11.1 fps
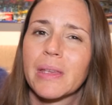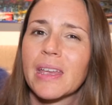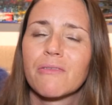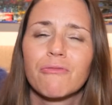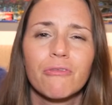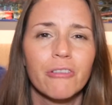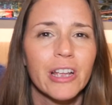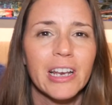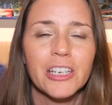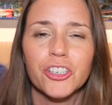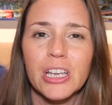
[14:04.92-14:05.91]
gear
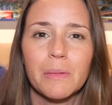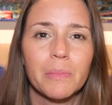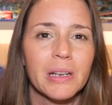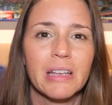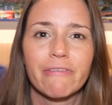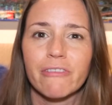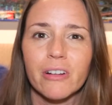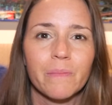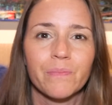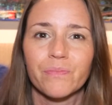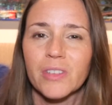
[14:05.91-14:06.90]
really cheaply
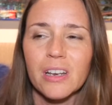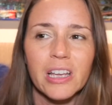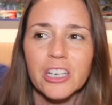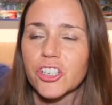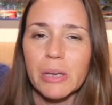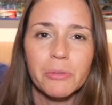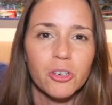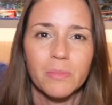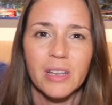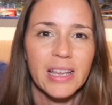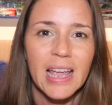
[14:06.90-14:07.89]
from like cheap
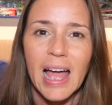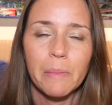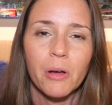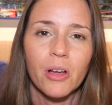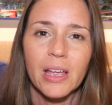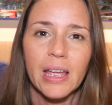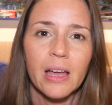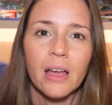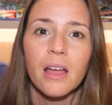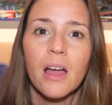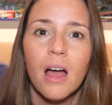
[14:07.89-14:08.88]
shops like Kmart here,